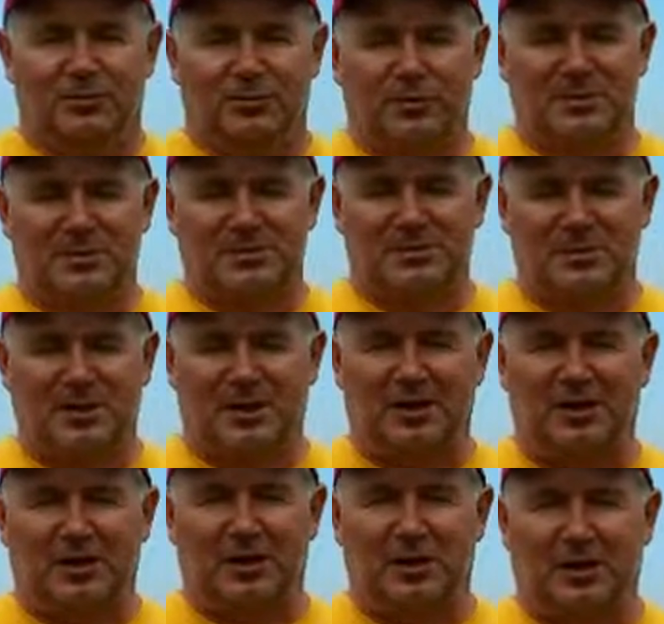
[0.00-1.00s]
We're just
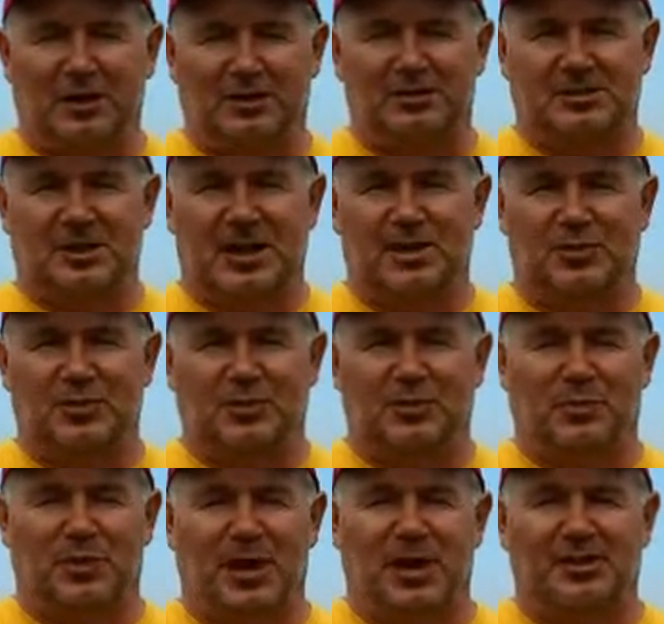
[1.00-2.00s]
making a quick stop in
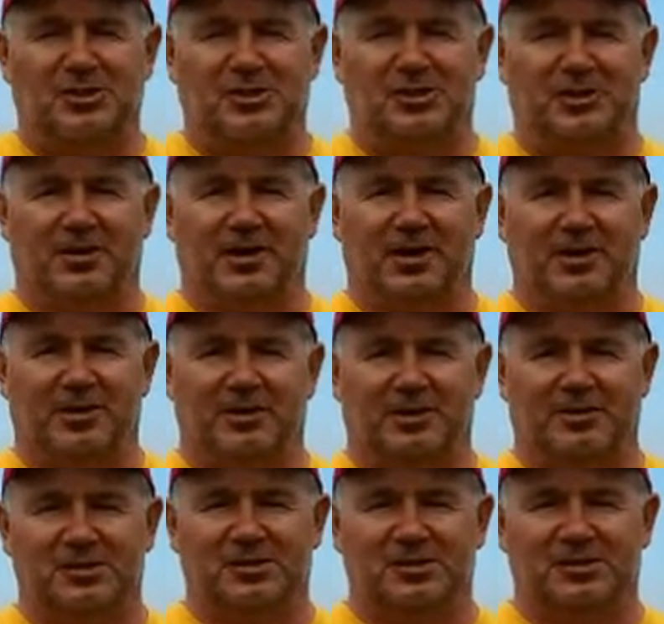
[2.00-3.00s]
the pasture out
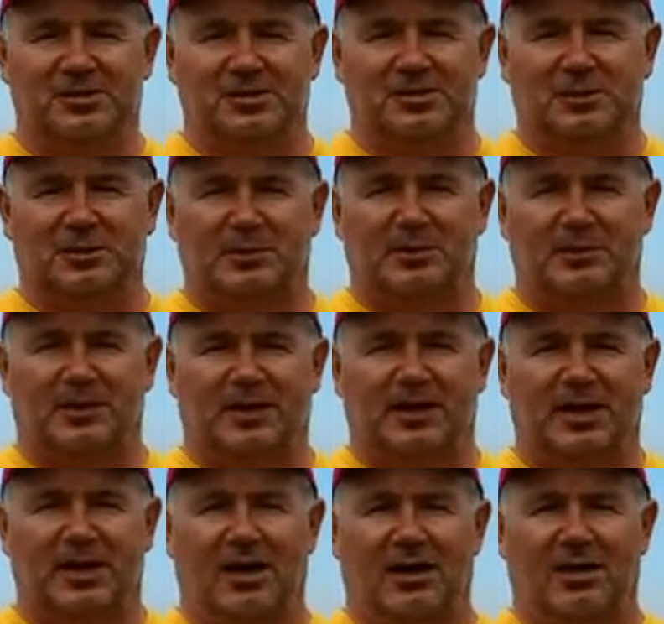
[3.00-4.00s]
here to show you some of our
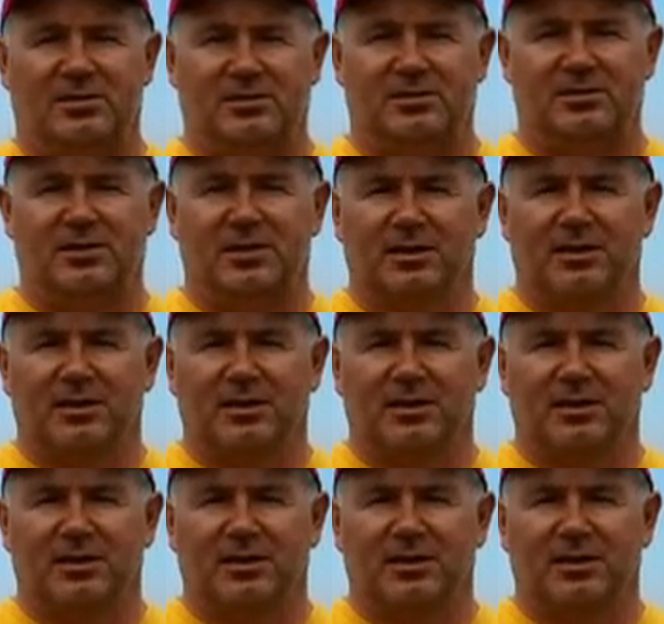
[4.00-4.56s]
cows.